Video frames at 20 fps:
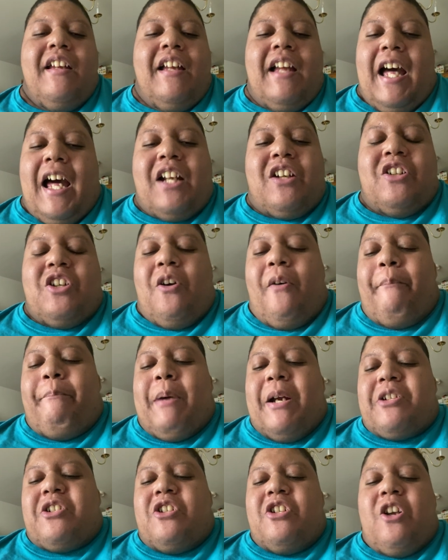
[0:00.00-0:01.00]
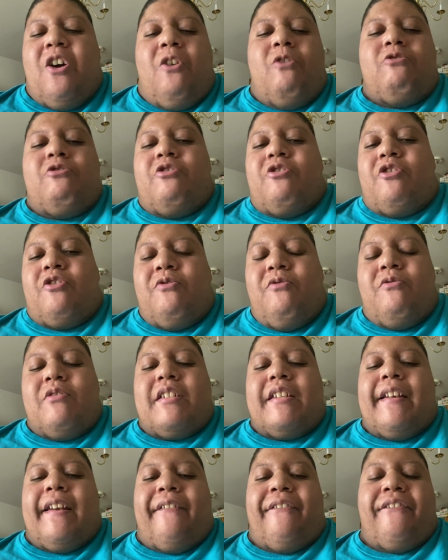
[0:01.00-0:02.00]
But due
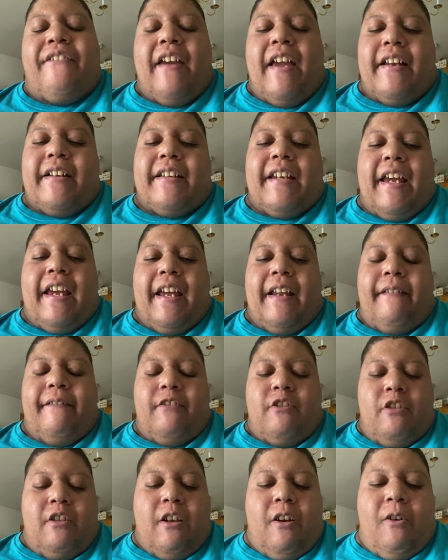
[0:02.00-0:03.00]
to the fact that,